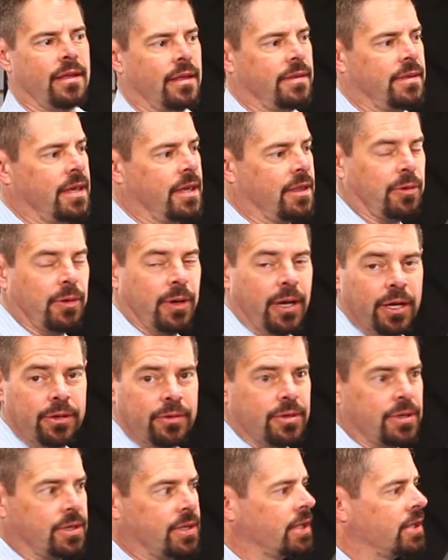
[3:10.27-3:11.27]
The
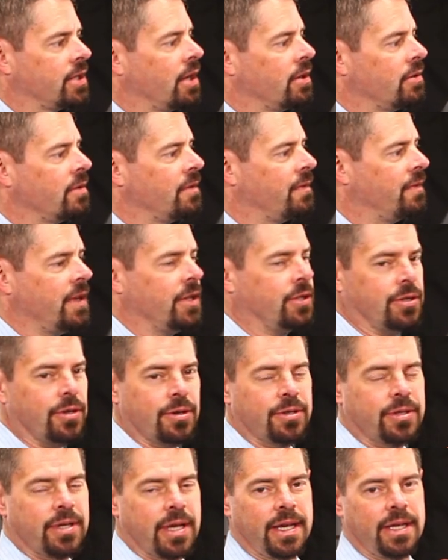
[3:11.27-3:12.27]
300-600
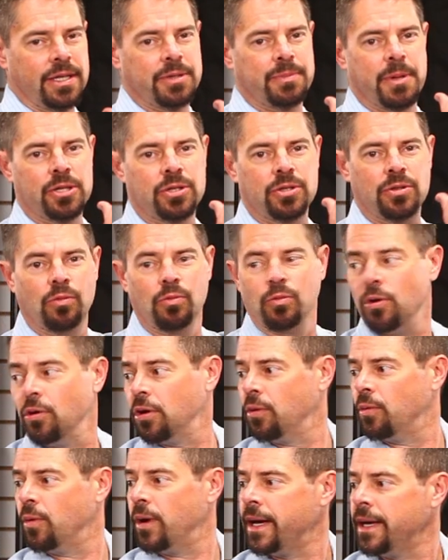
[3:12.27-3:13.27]
features a special
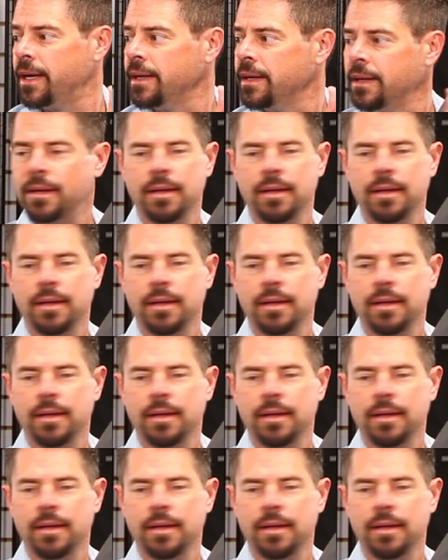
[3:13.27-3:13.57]
rollaway